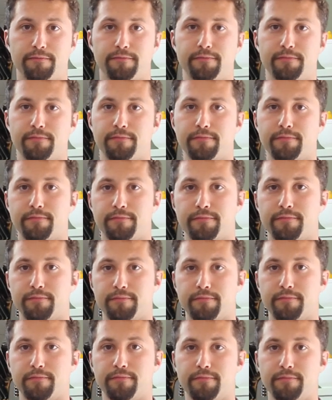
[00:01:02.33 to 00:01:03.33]

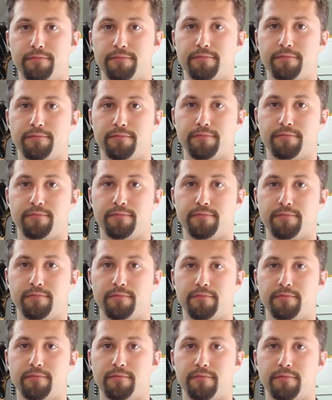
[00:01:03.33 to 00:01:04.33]

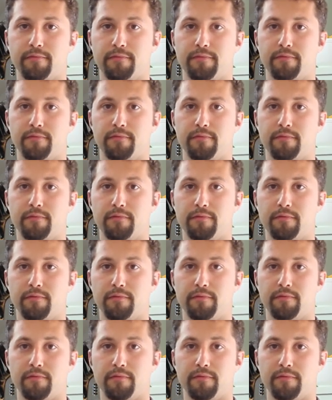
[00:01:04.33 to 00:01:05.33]

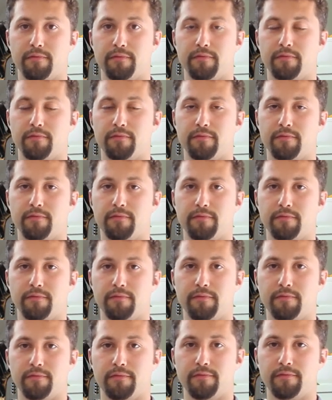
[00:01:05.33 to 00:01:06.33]

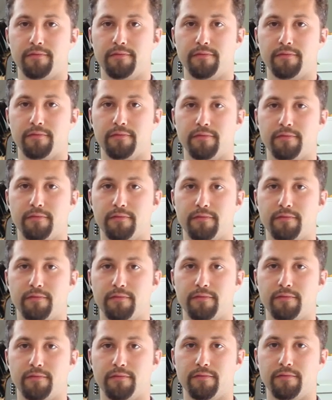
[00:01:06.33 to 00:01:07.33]

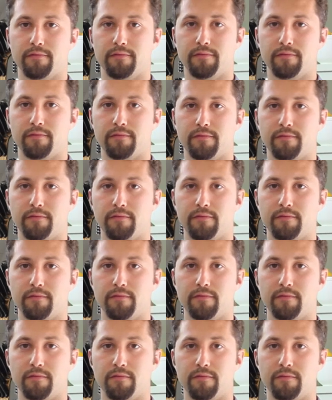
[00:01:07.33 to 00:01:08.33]
The person shown says nothing.